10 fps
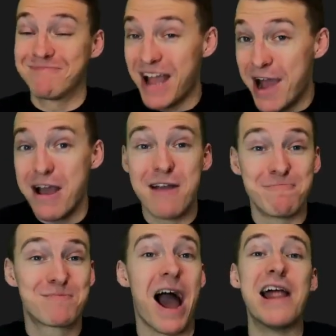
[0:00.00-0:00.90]

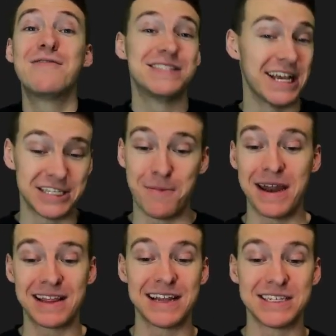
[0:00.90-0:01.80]
I'm kind of
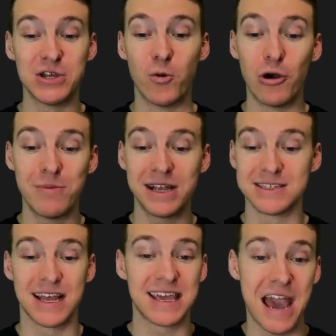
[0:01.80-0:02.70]
anticipating that he still will
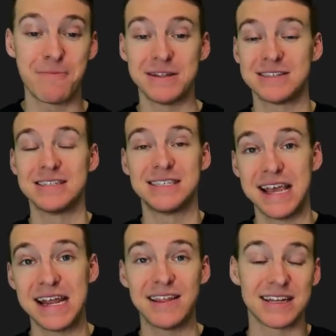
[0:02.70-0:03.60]
because that cap hit's
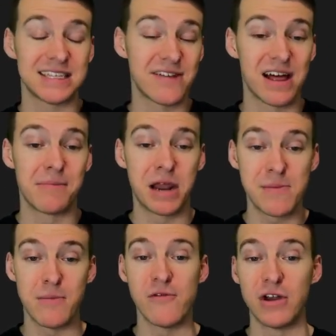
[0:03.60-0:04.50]
insane and they could save a lot of money
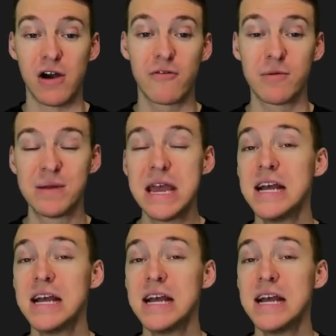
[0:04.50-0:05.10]
by moving on from him.